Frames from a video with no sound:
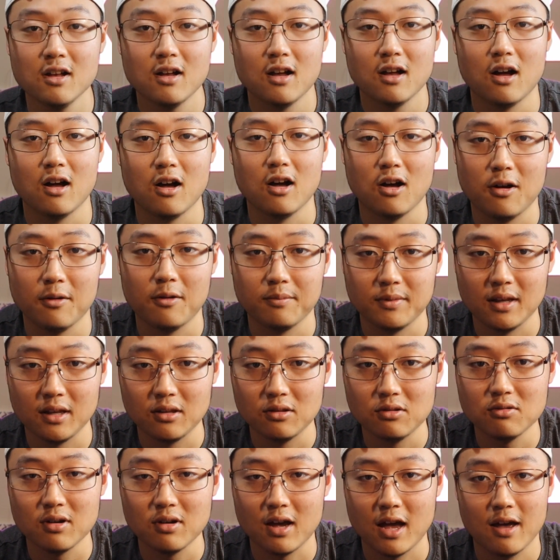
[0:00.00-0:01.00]

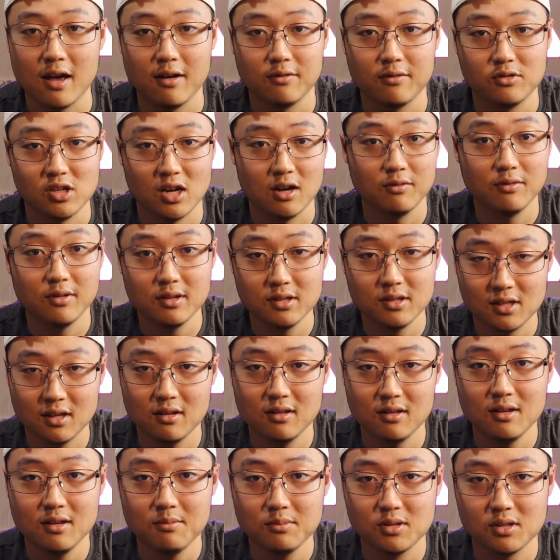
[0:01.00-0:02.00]
have javelins
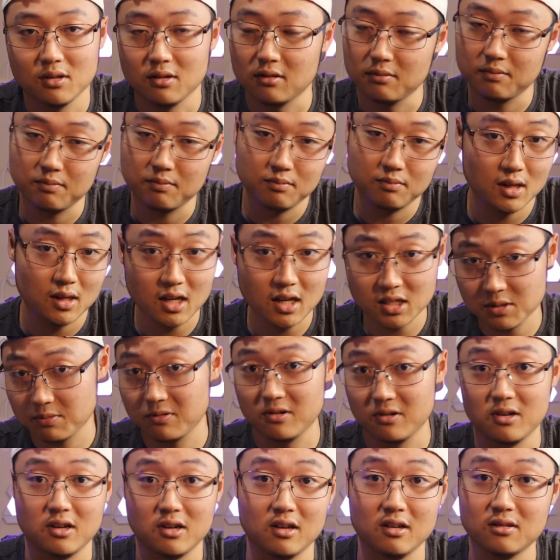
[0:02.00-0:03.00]
on them, so that's
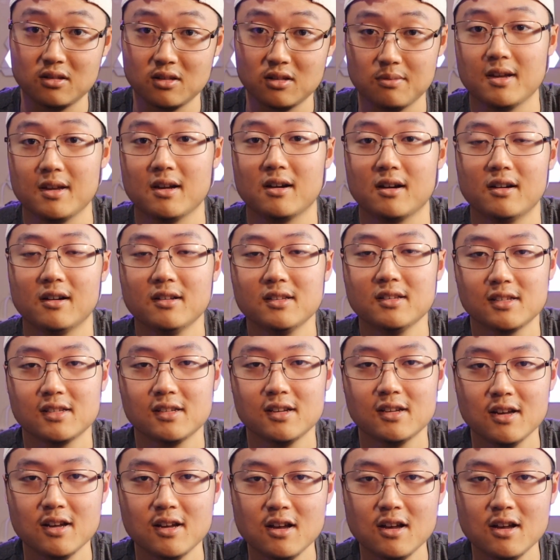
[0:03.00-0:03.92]
pretty good to be honest.